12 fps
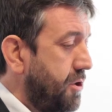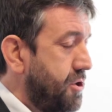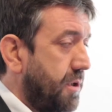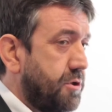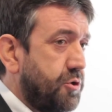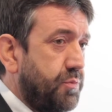
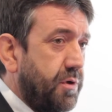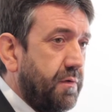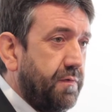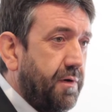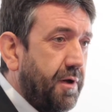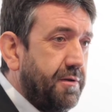Chance would be a
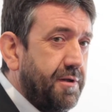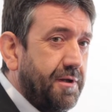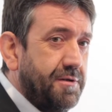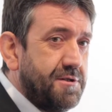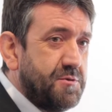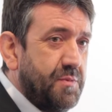fine
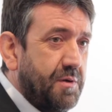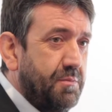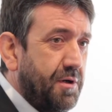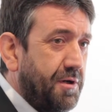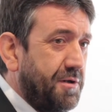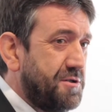thing to spend
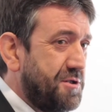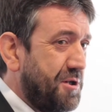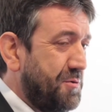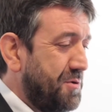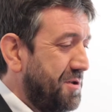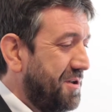millions
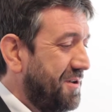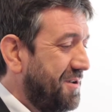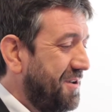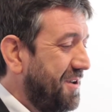here, wouldn't it?